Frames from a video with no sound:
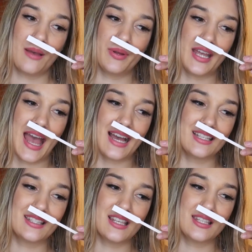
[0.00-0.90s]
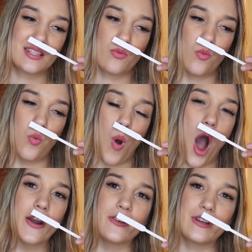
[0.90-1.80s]
but it has this
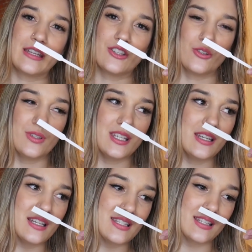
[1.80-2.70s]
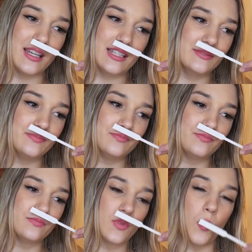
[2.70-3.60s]
watery juiciness, like
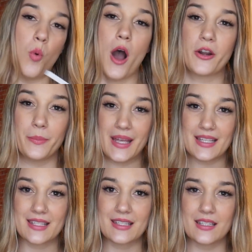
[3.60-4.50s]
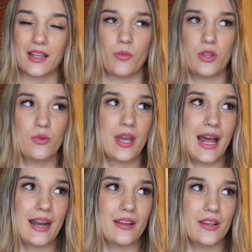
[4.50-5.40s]
water mist, like when you get
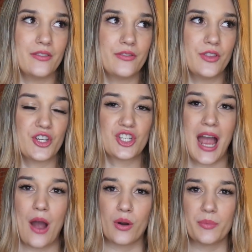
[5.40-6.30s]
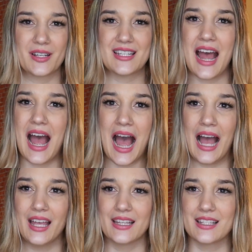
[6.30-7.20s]
out of the shower, but it's not
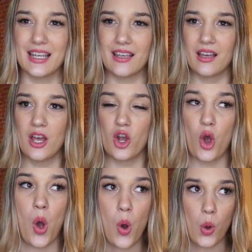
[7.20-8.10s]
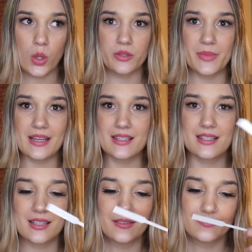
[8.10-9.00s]
hot, it's like cold
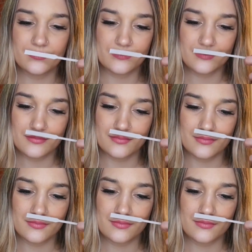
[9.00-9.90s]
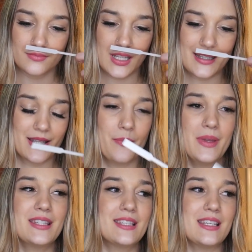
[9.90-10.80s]
mist. It's a
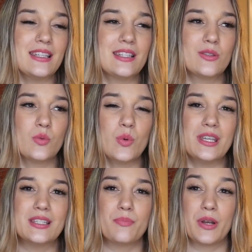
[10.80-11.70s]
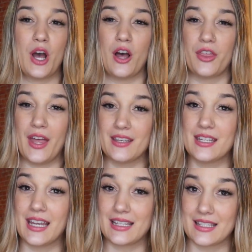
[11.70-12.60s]
misty, sweet, but
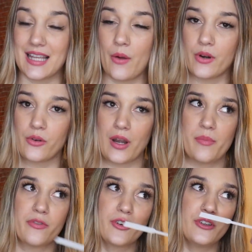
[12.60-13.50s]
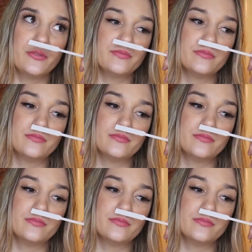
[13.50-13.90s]
authentic and sour grapefruit.